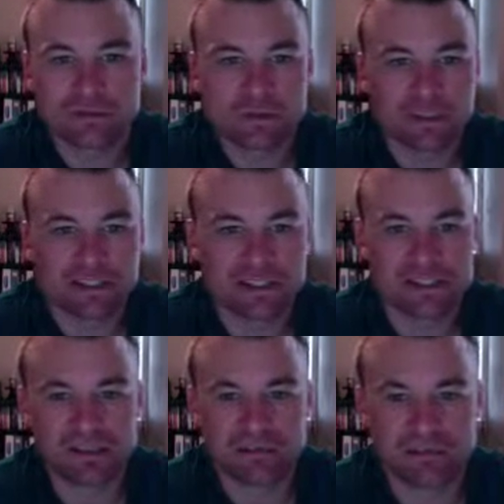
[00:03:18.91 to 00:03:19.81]

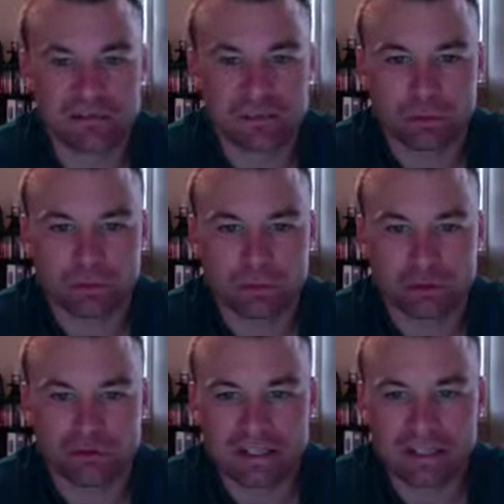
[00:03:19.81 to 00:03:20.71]
2,654
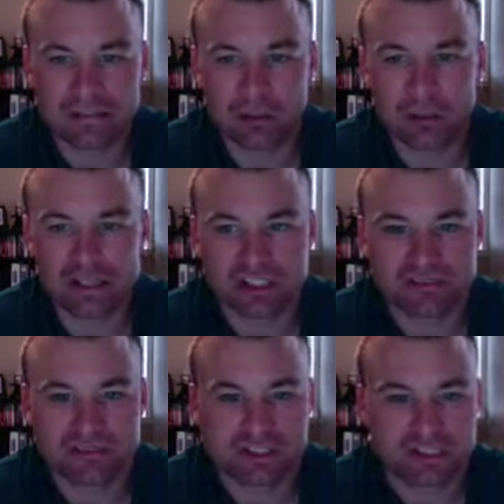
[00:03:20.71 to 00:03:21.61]
square feet, partially
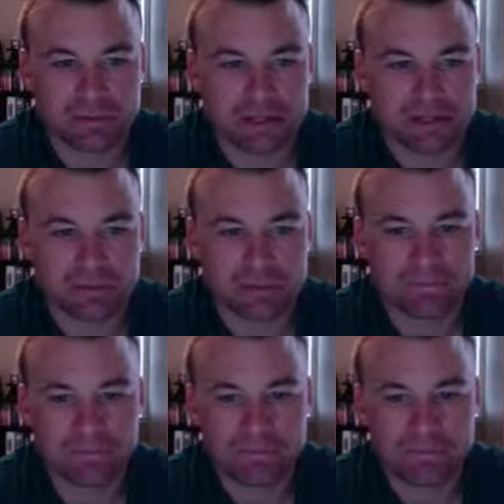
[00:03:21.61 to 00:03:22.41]
finished basement.